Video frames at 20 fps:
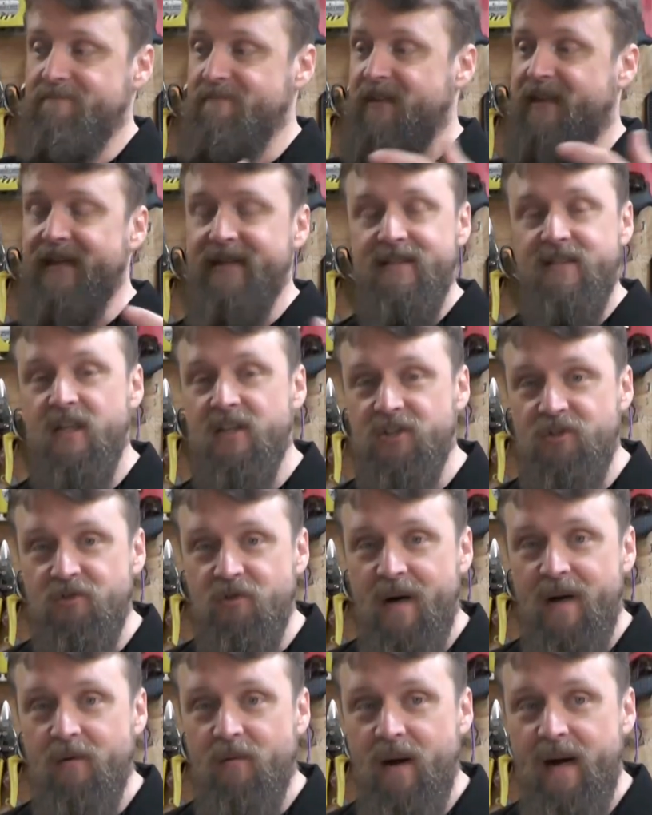getting such
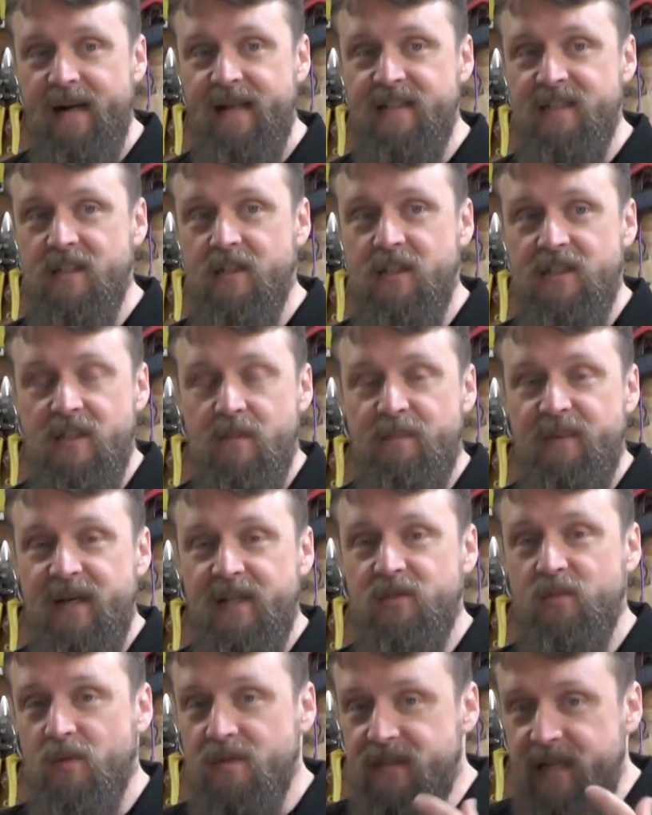great ratings, because the
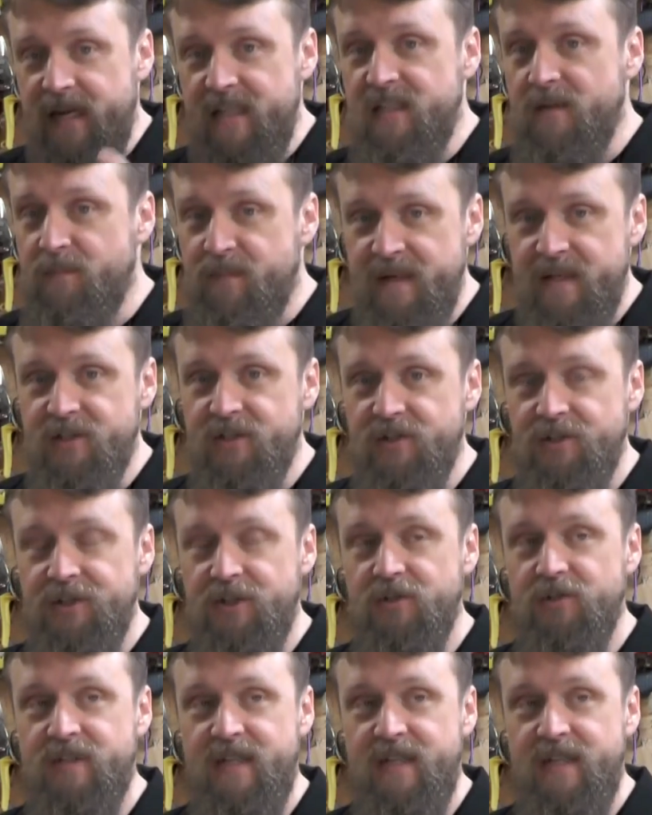Pixel will take the picture you